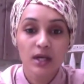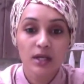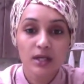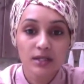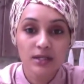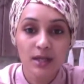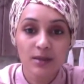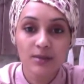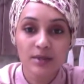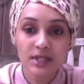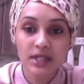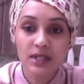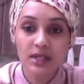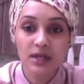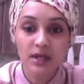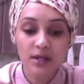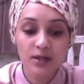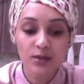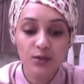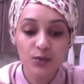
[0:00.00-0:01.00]
so I'm just going to
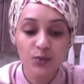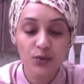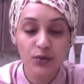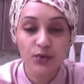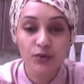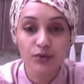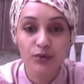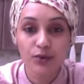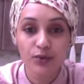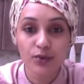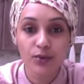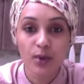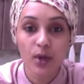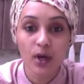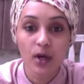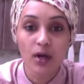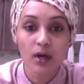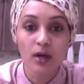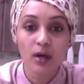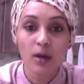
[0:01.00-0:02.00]
kind of talk through
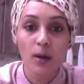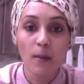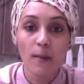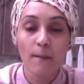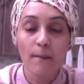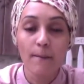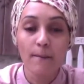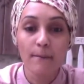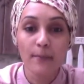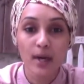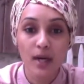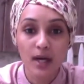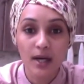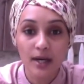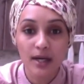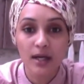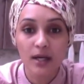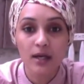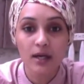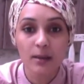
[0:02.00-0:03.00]

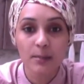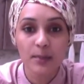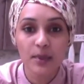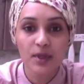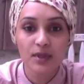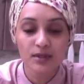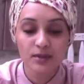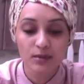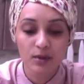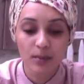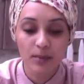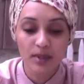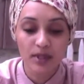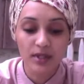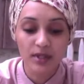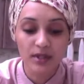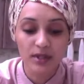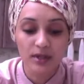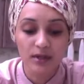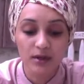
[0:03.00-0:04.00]
my personal
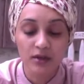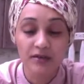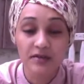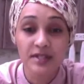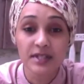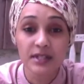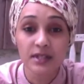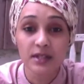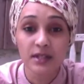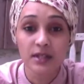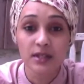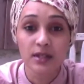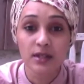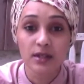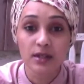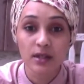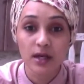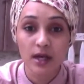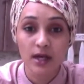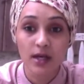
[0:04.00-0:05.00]
opinion. Obviously,
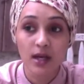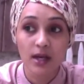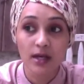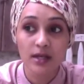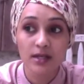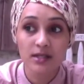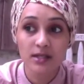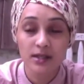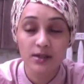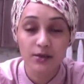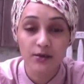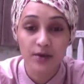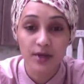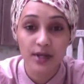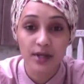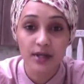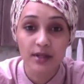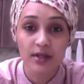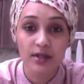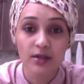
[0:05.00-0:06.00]
like I said
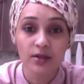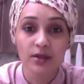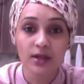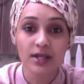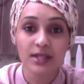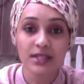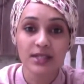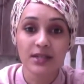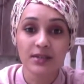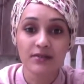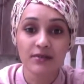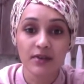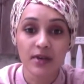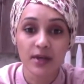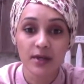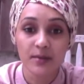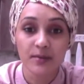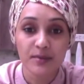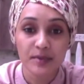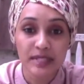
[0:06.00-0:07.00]
already, that you guys have
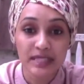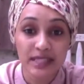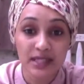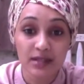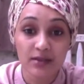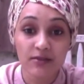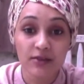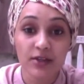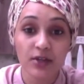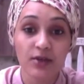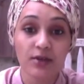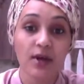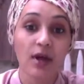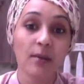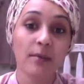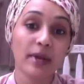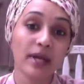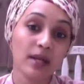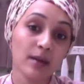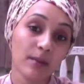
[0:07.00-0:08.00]
seen the video that I
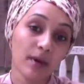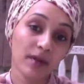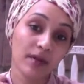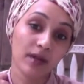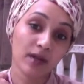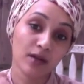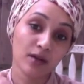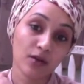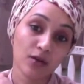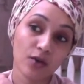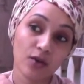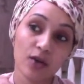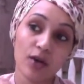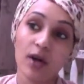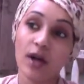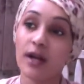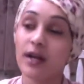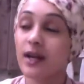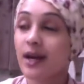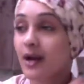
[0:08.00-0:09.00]
made about the Inglot
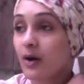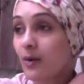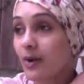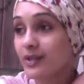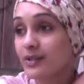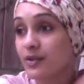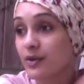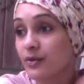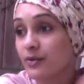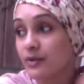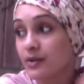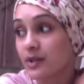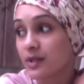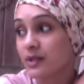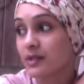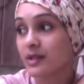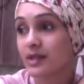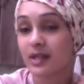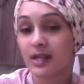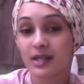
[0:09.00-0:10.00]
and how I don't
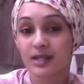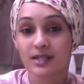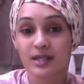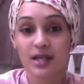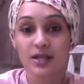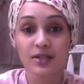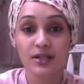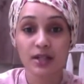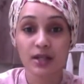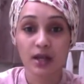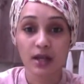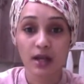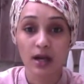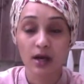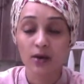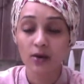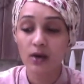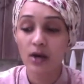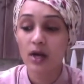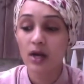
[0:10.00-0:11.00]
think that it is actually
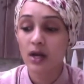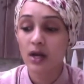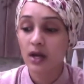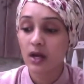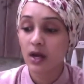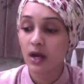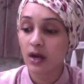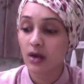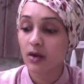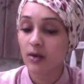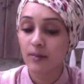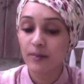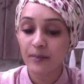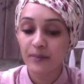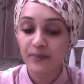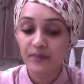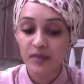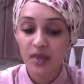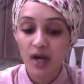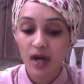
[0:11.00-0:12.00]
halal.
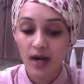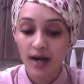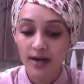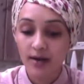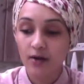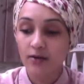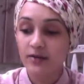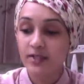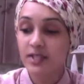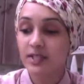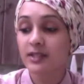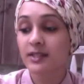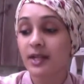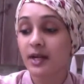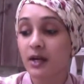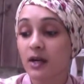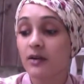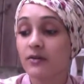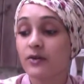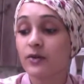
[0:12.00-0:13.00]
I obviously
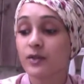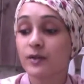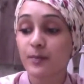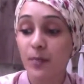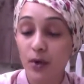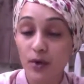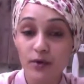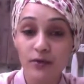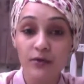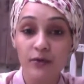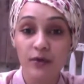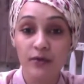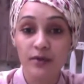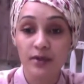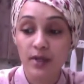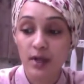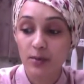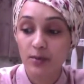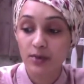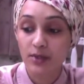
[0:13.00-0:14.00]
now have used both of the
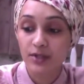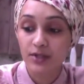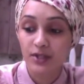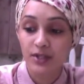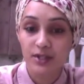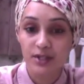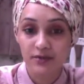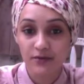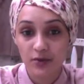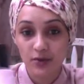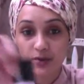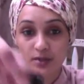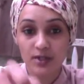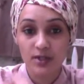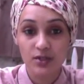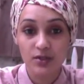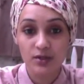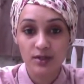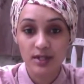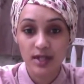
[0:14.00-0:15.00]
nail polishes. I've used the
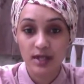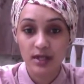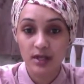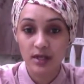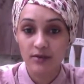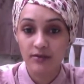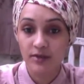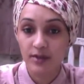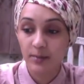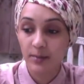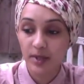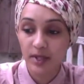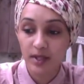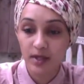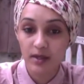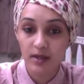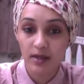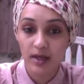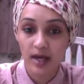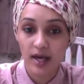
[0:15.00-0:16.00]
Tuesday in Love in the
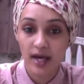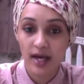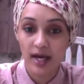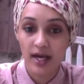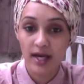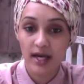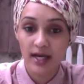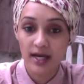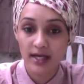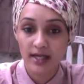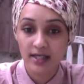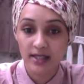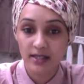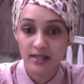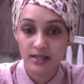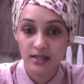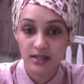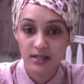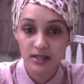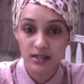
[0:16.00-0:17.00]
pink
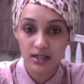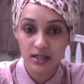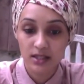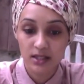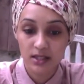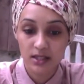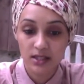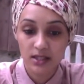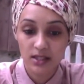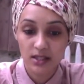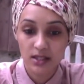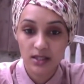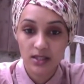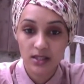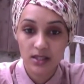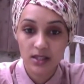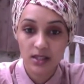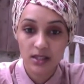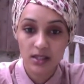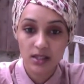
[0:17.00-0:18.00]
and
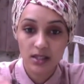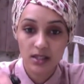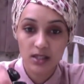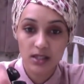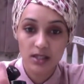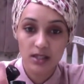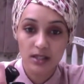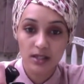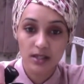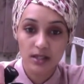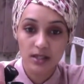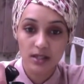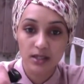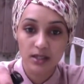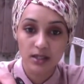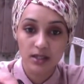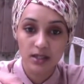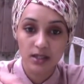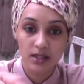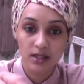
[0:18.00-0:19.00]

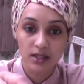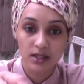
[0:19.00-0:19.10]
the